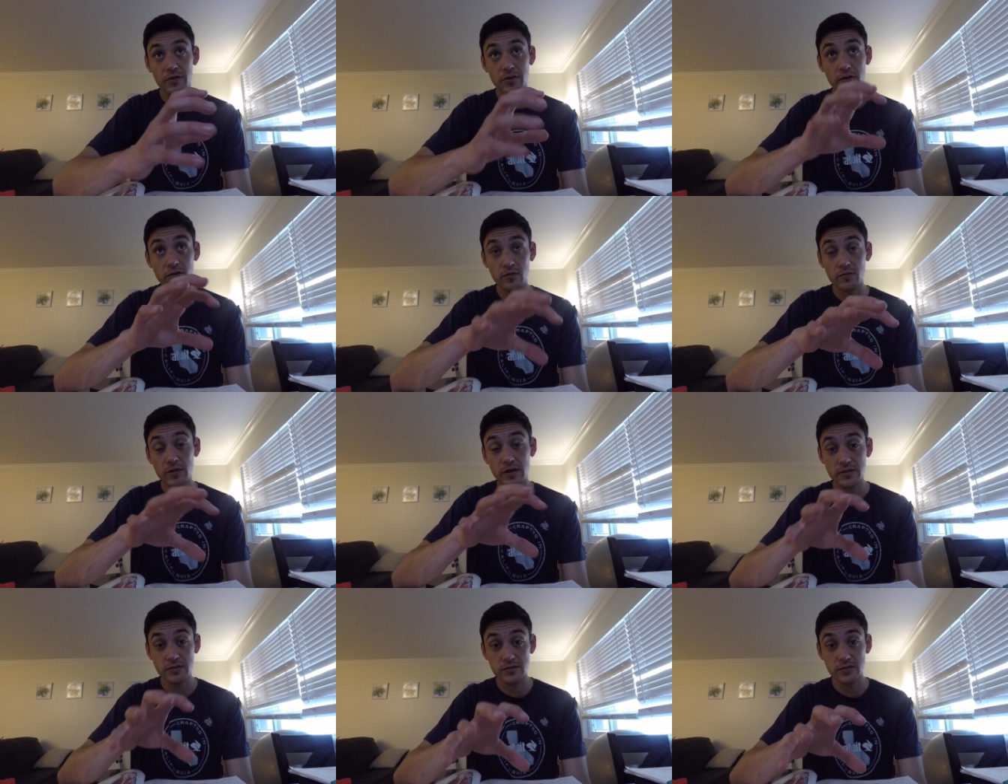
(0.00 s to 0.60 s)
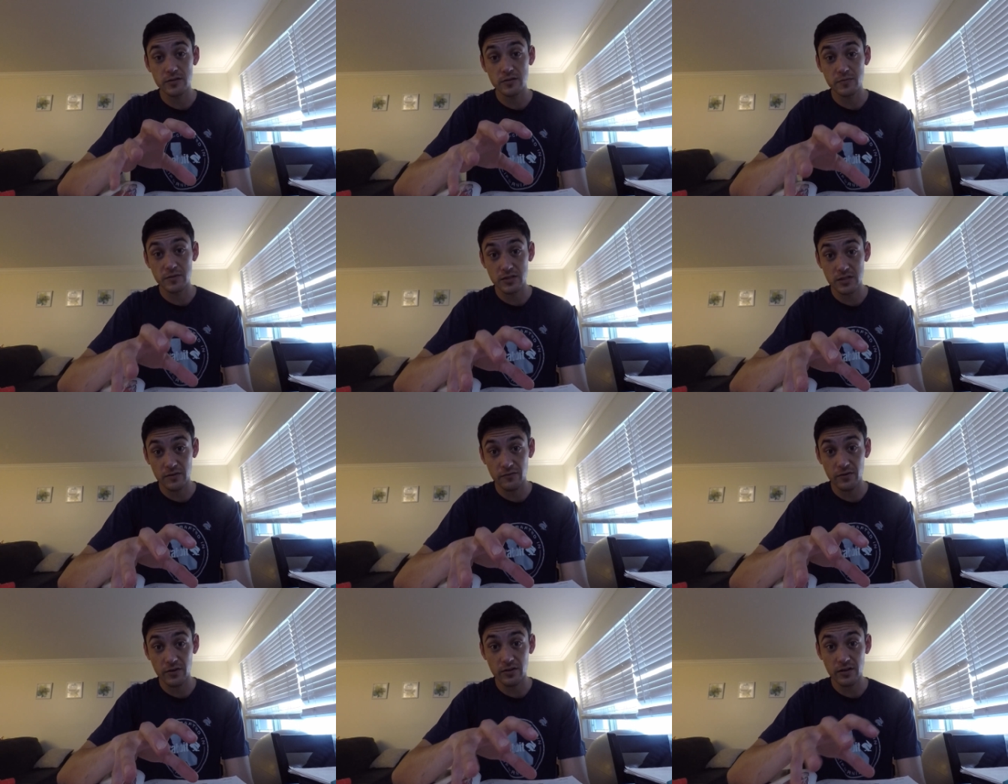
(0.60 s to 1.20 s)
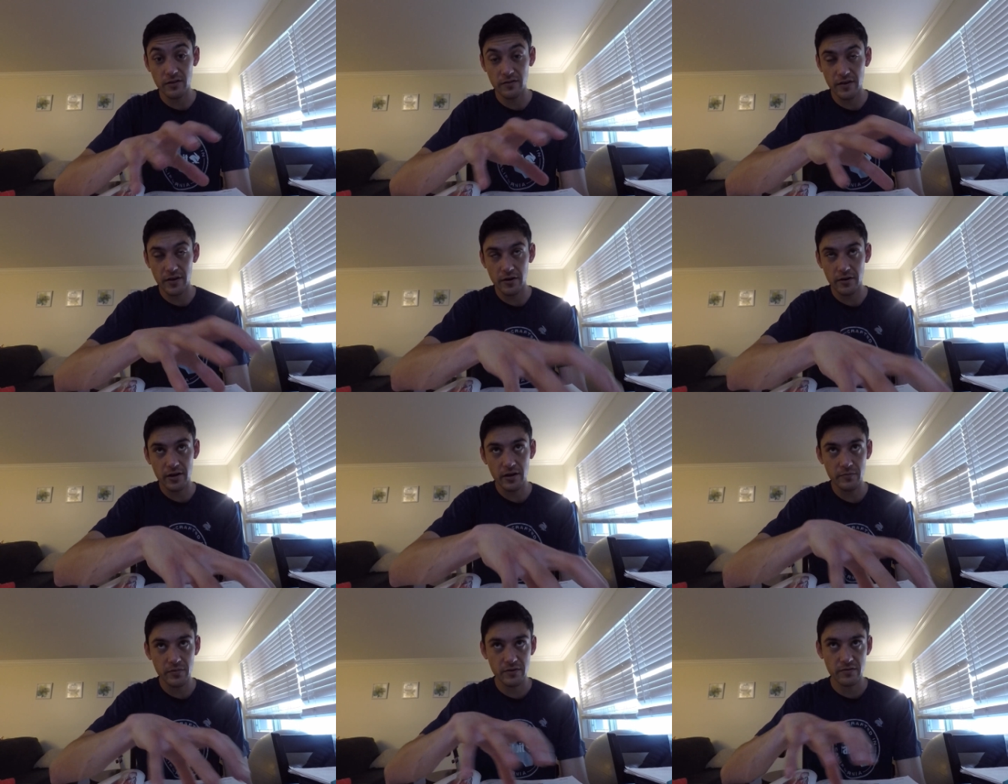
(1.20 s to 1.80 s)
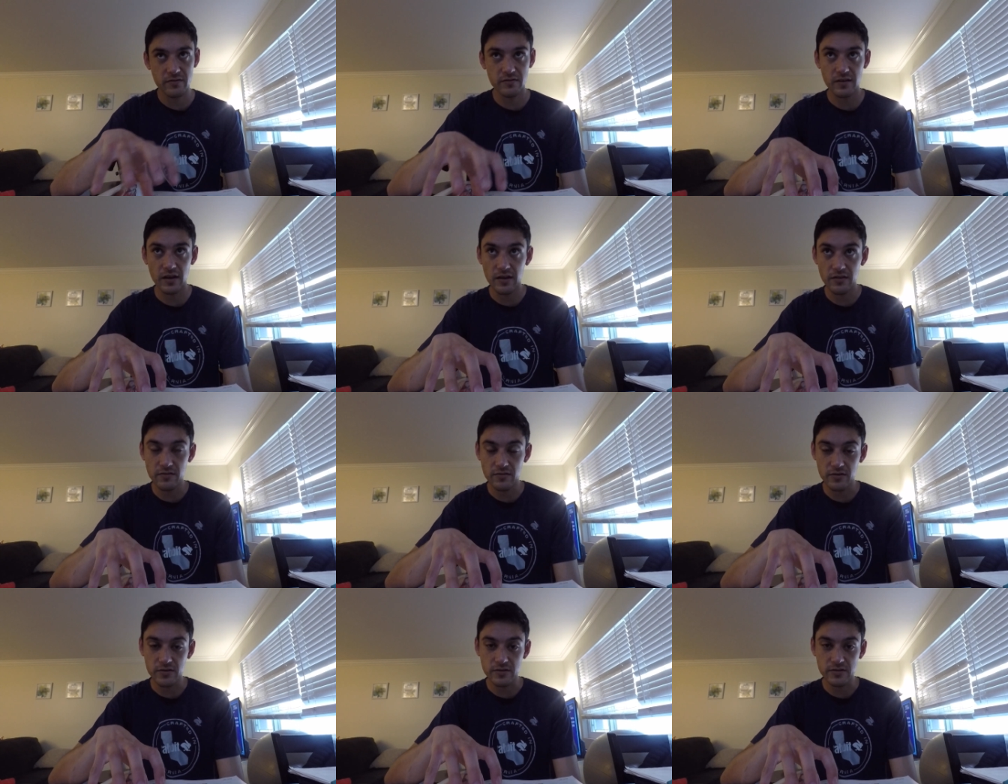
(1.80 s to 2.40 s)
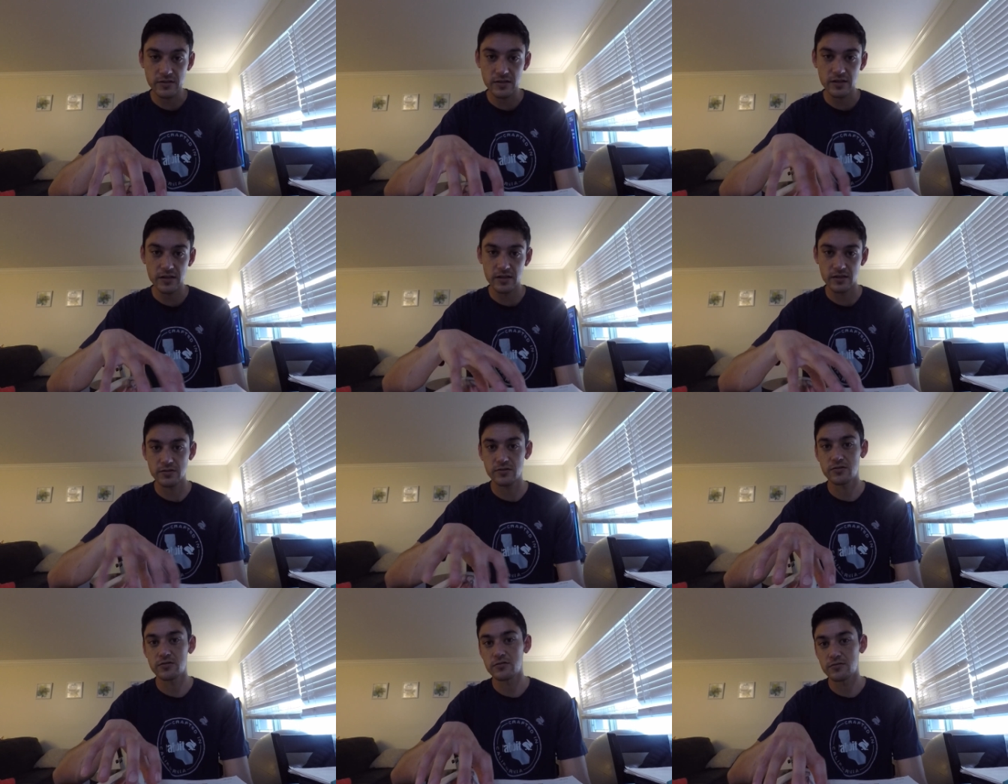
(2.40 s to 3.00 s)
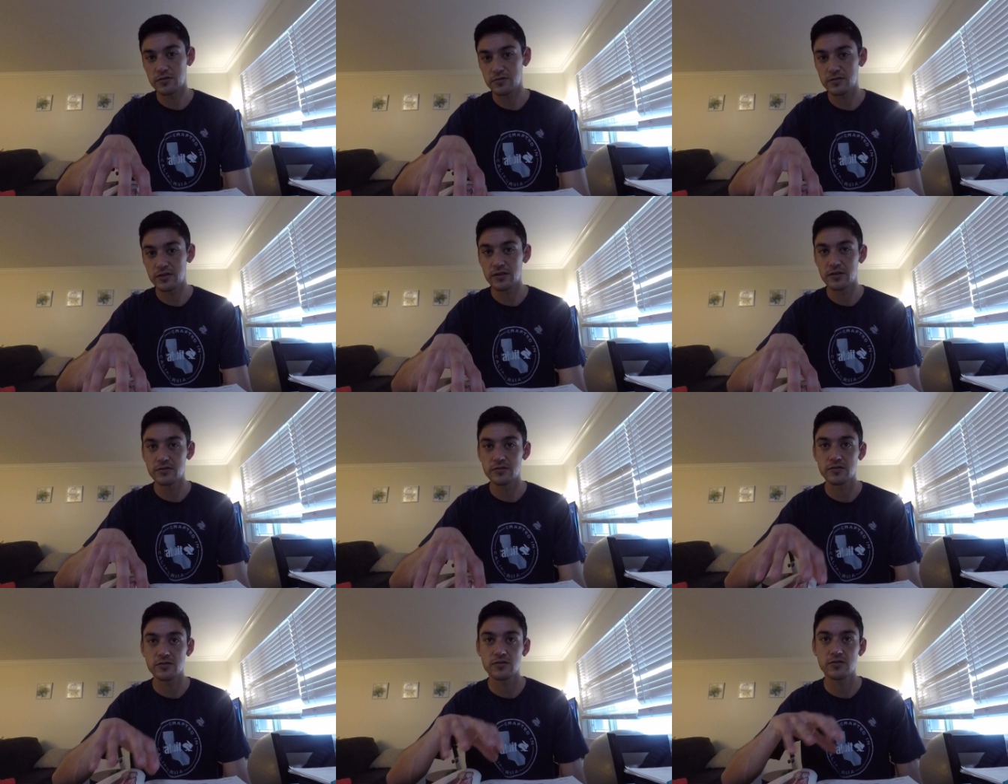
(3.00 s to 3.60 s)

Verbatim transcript: the glute muscles specifically, they are hip extensors and external rotators.